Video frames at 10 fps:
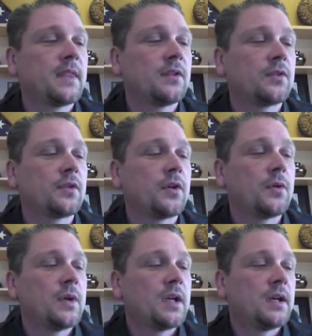
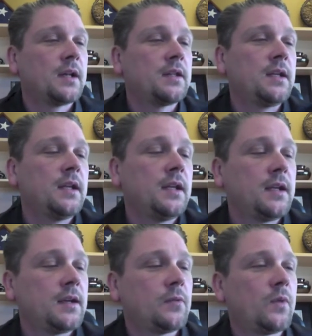So
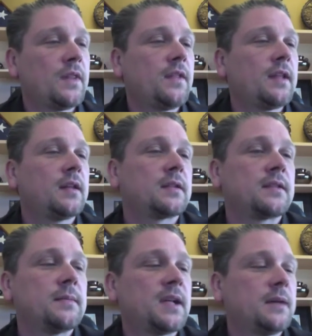the one thing that
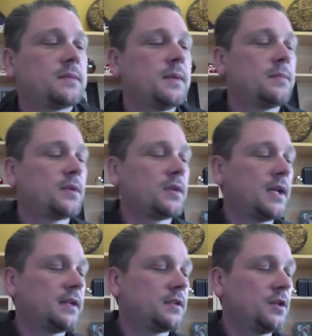sometimes people
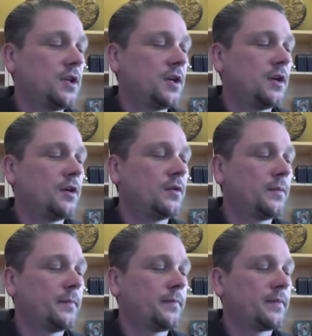like to
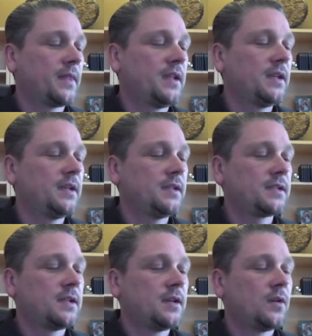know
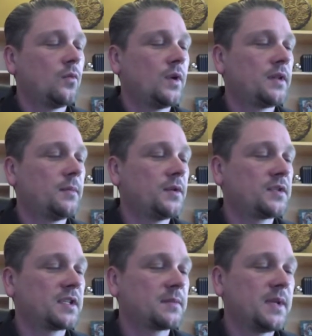is what the
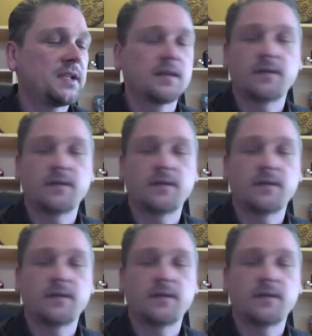most expensive